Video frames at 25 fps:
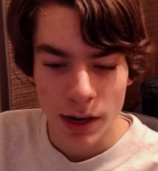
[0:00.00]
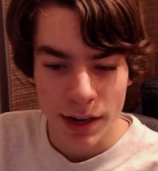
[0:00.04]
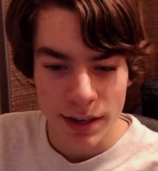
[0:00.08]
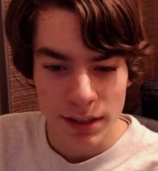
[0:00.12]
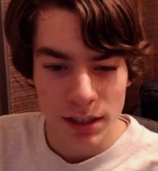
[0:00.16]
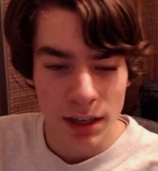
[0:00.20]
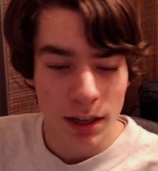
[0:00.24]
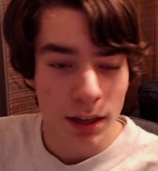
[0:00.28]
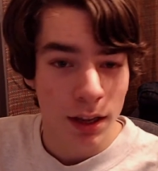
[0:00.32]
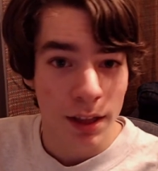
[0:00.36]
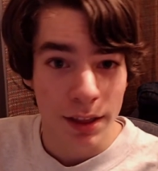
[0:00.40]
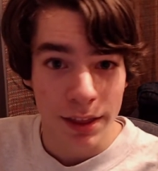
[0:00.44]

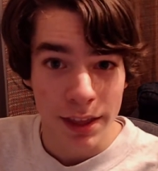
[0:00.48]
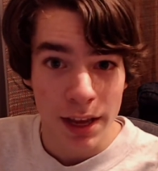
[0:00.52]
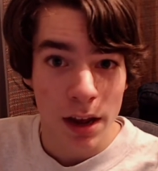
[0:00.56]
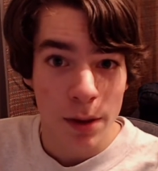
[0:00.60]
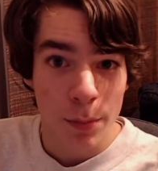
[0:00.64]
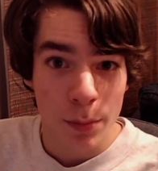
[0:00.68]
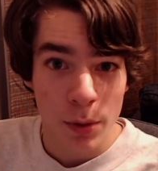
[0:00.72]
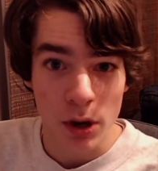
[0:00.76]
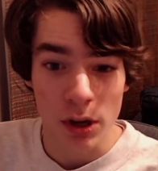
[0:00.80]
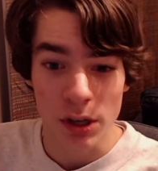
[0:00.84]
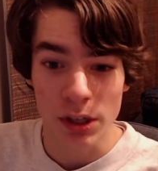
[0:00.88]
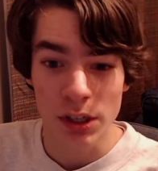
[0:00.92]
so now that
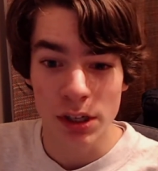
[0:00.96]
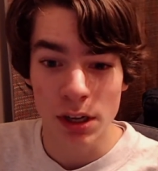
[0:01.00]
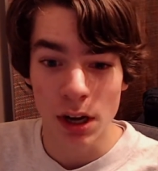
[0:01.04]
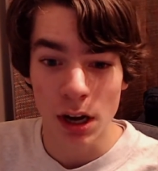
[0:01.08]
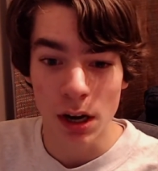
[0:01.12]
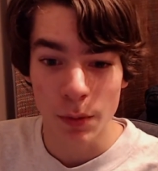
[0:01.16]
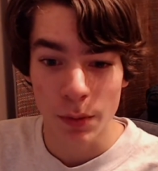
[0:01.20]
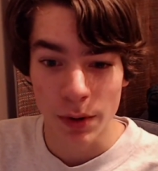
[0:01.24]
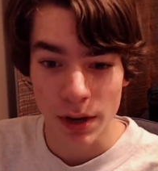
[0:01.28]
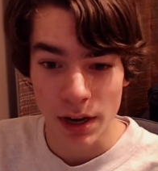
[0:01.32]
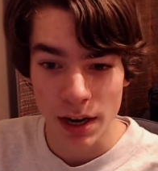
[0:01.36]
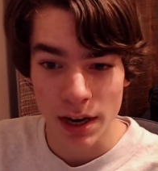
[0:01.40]
that part's
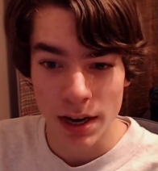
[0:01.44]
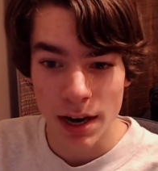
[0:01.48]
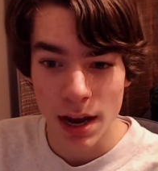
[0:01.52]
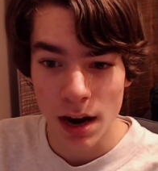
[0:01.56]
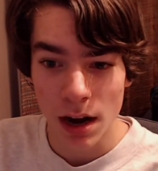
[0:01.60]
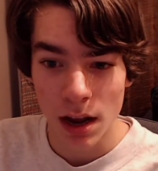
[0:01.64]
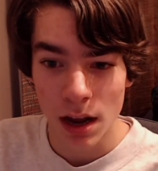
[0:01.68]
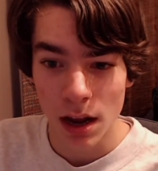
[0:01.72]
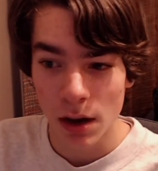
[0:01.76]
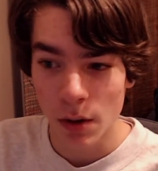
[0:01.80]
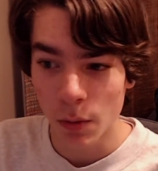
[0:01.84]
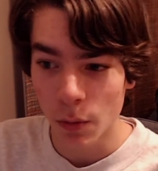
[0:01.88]
done, we can get
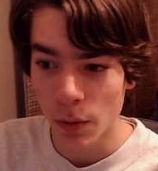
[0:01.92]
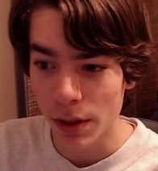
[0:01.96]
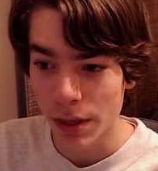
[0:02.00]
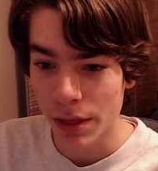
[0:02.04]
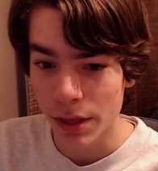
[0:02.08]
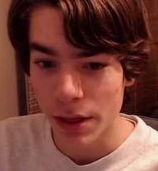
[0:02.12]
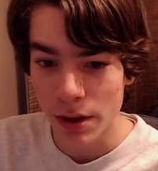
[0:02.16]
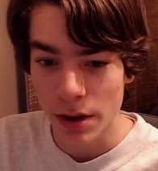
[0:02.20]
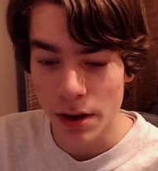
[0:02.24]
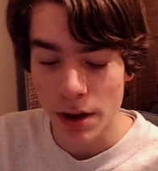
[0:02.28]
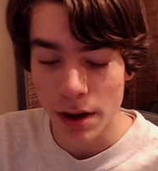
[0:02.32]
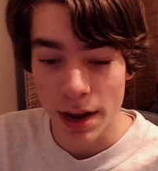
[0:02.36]
on
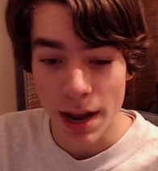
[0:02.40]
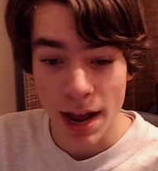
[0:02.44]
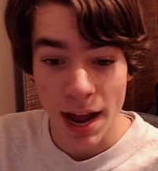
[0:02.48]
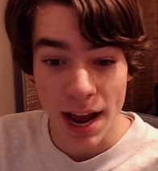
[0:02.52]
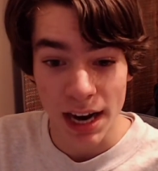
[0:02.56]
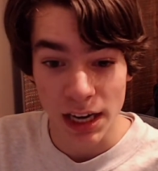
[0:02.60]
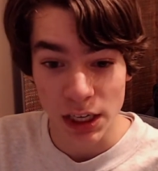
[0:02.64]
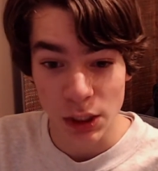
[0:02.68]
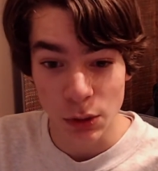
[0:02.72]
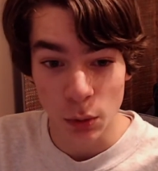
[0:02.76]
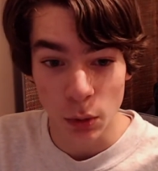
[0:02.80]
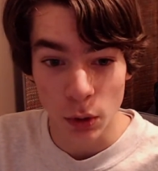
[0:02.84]
with the
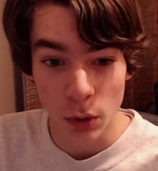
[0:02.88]
actual